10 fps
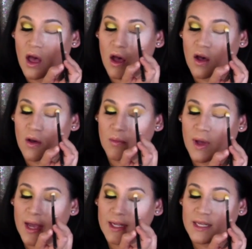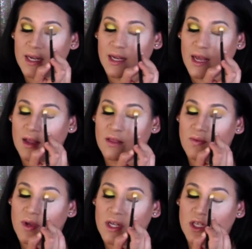I did it like
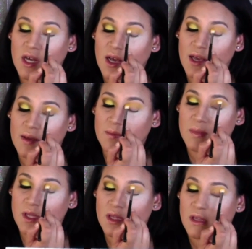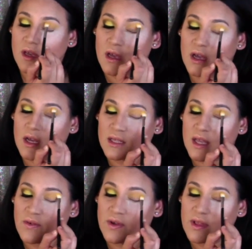3 times because
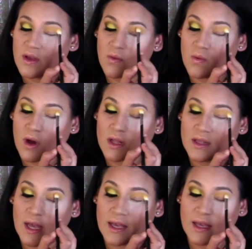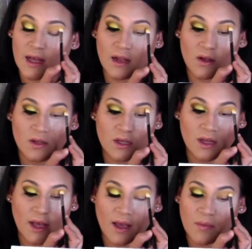I really want that yellow to
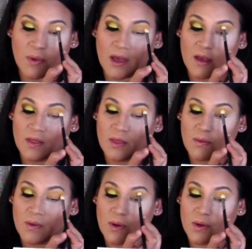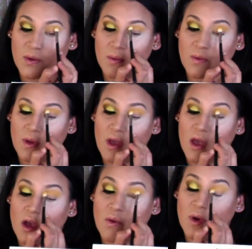like peek through.
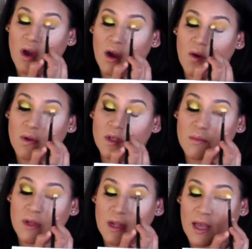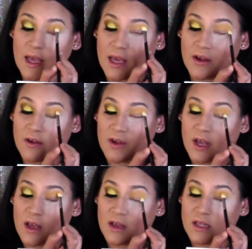We are going to be
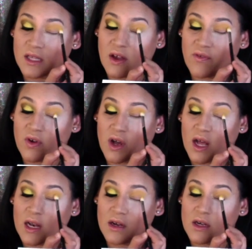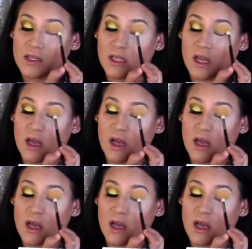layering several colors.